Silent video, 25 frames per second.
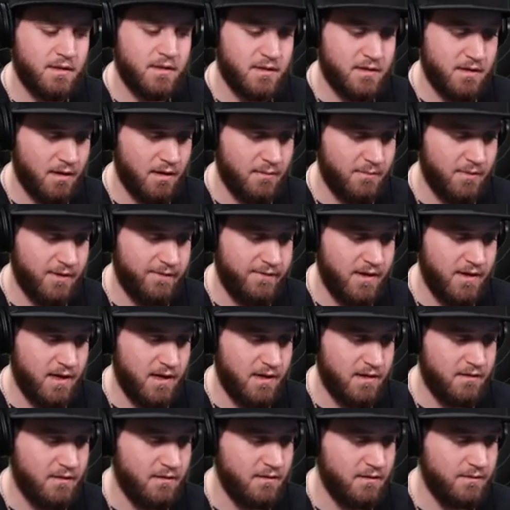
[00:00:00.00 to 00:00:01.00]
Start my
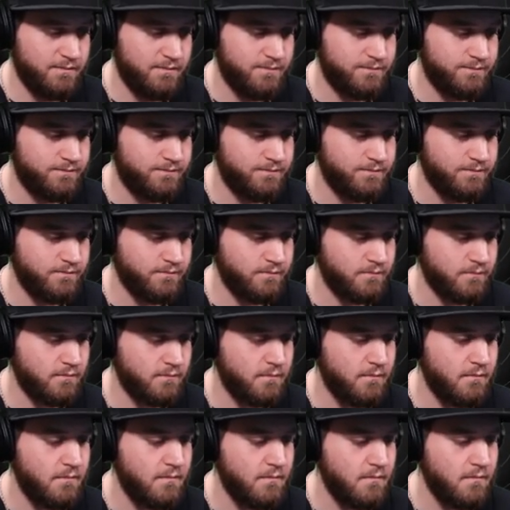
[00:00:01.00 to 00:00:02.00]
vehicle.
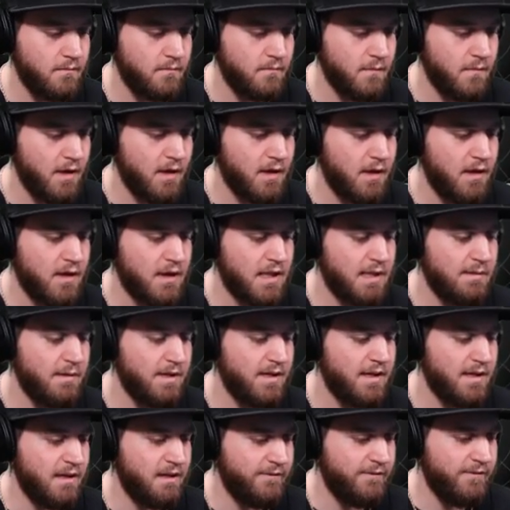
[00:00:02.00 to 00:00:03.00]
Some of
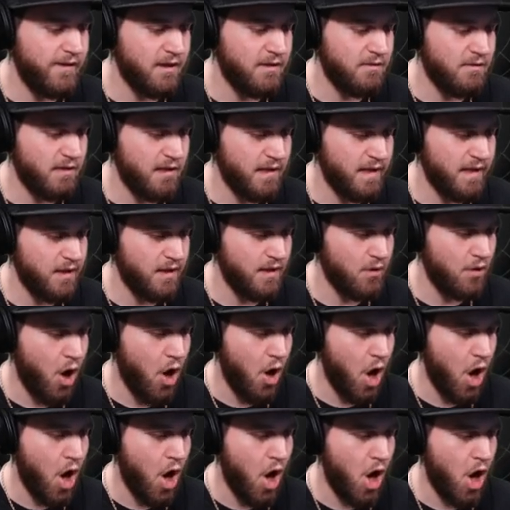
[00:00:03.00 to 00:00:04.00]
the sound effects are a little
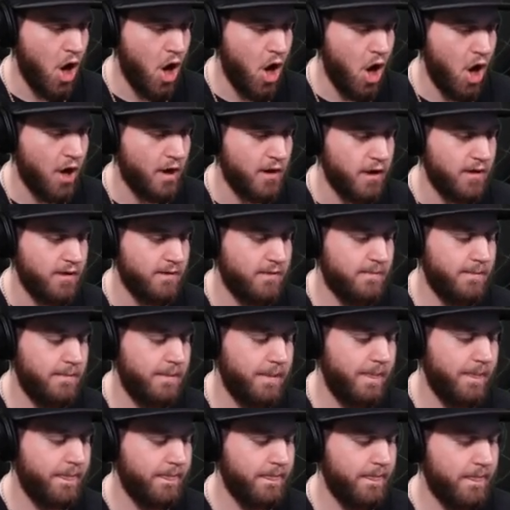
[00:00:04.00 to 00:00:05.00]
odd,
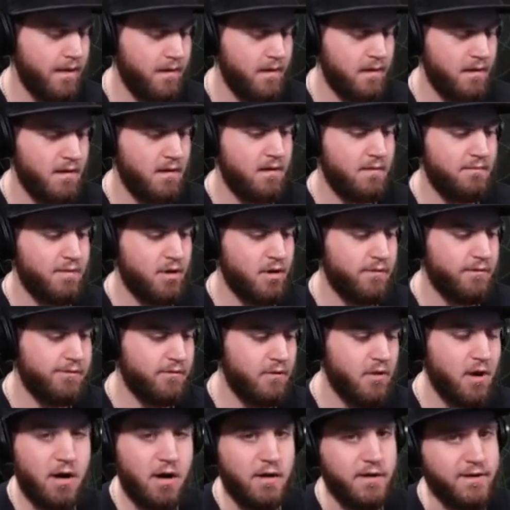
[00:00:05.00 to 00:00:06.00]
but
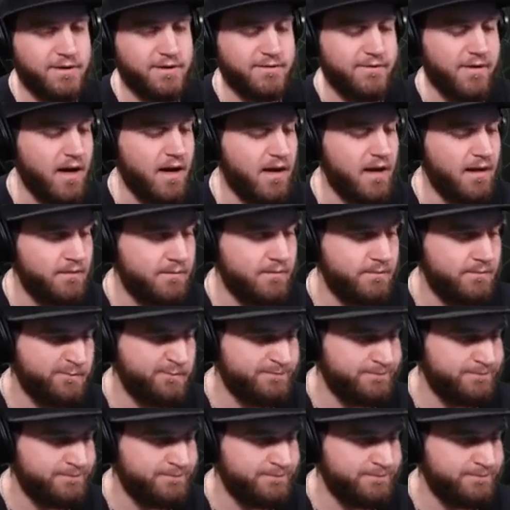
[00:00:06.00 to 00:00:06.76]
overall it's fine.